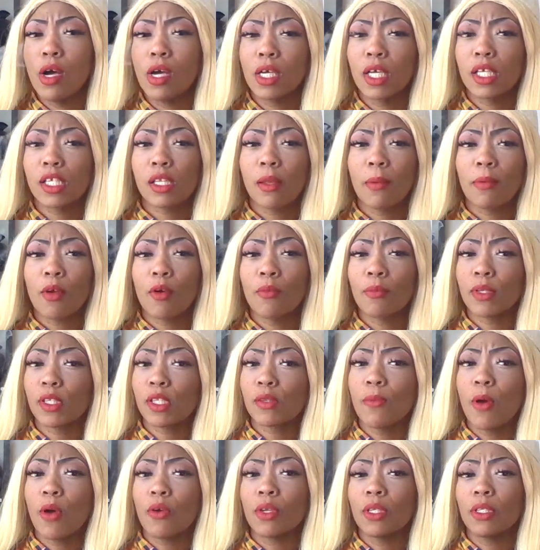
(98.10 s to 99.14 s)
Because I'm gonna be
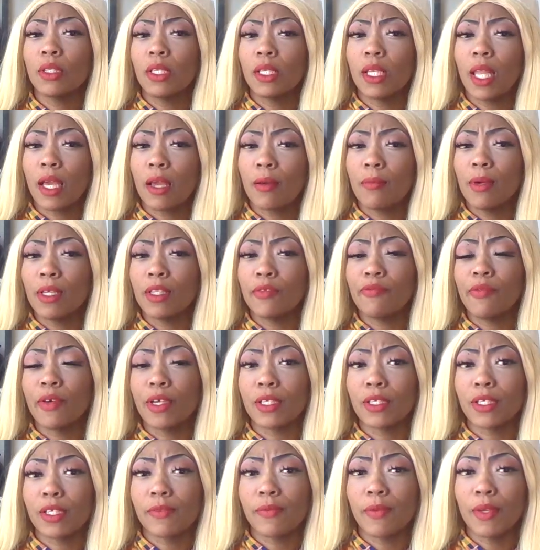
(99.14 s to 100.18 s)
smoking like a motherfucker
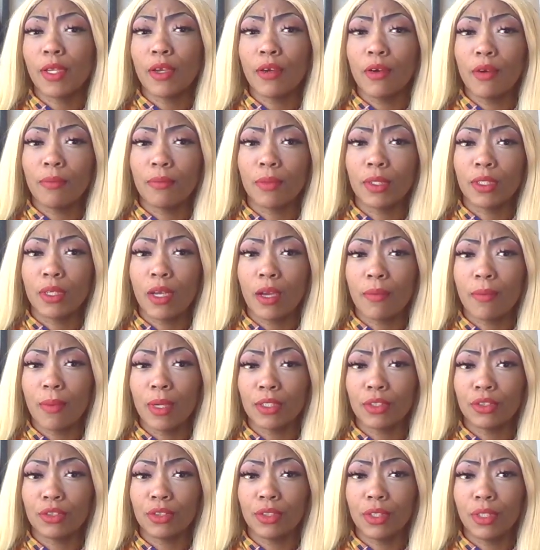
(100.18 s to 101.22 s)
in this video. I'm gonna be talking
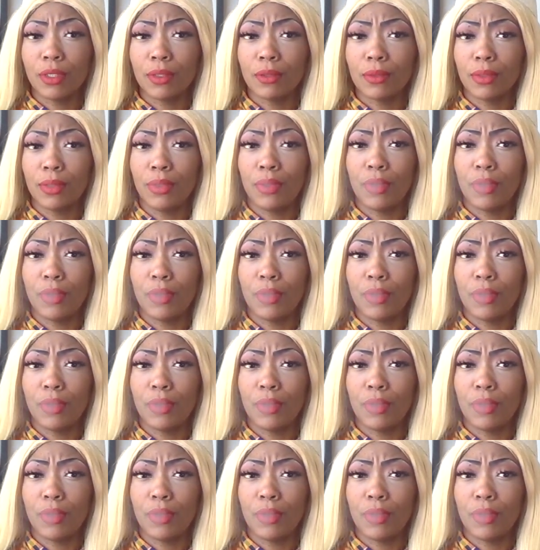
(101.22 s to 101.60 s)
about shit.